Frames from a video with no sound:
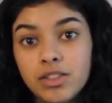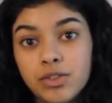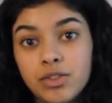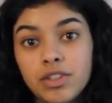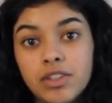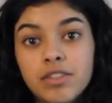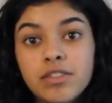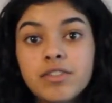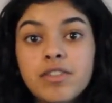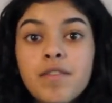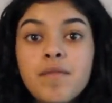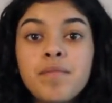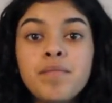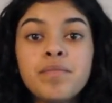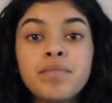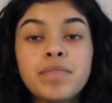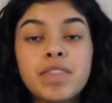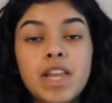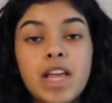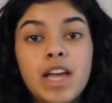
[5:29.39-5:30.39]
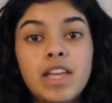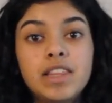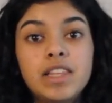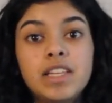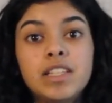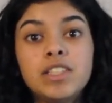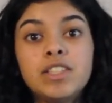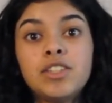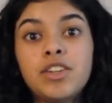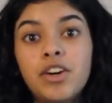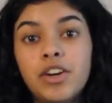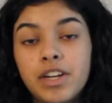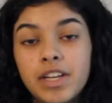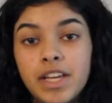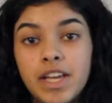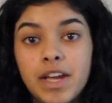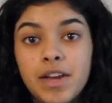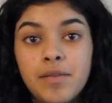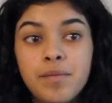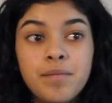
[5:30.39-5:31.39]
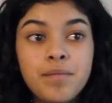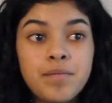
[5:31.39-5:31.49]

sort of, and then start again.